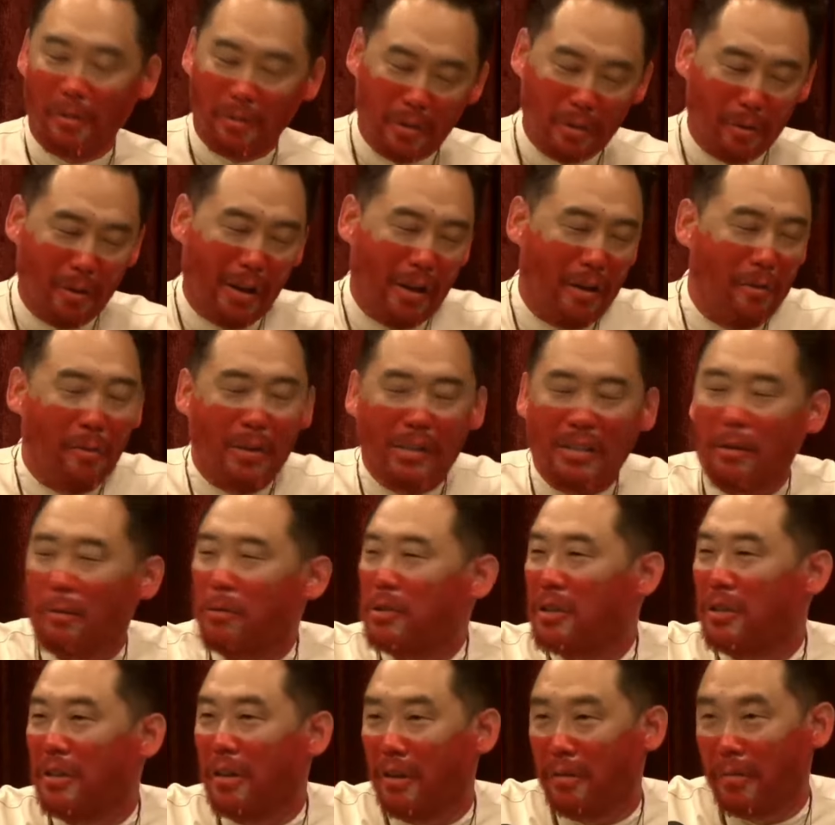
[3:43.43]
So, anyways, it
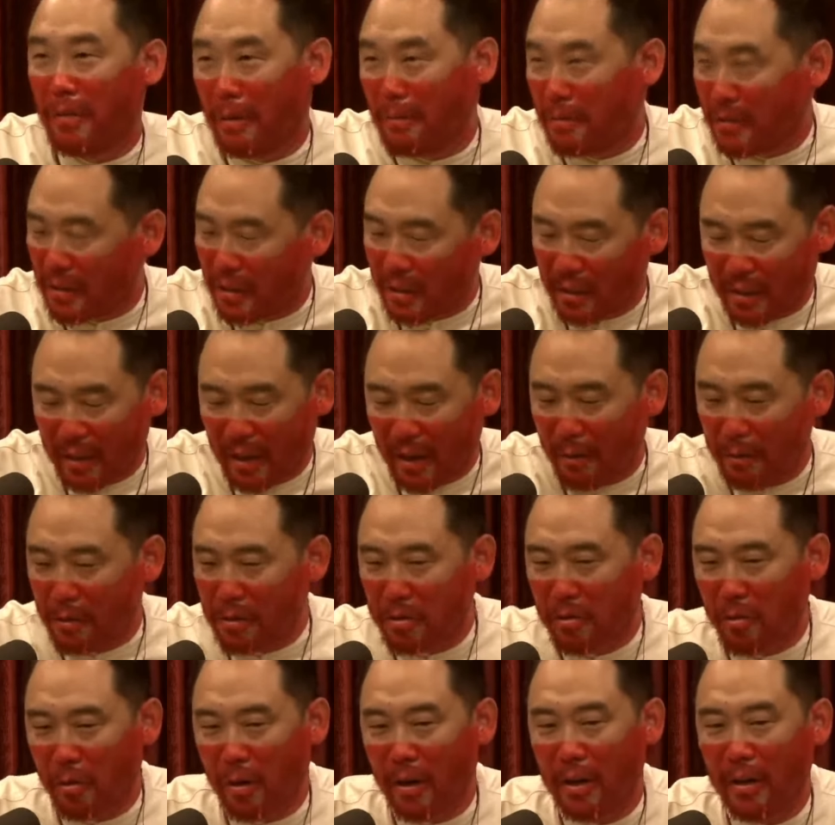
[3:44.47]
was enough. I'm like, that was
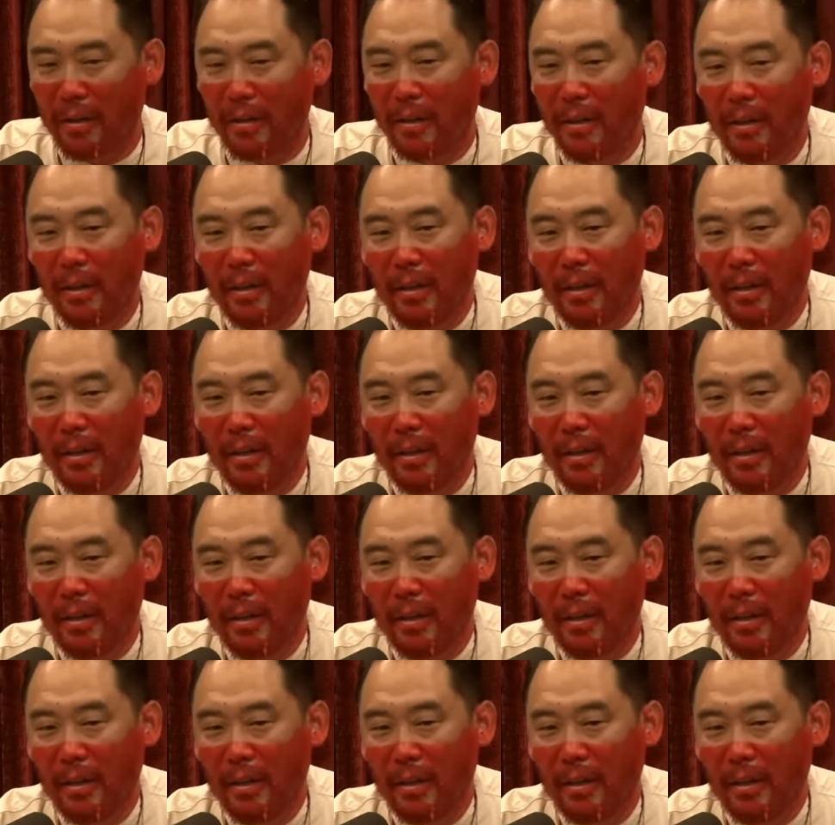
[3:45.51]
great.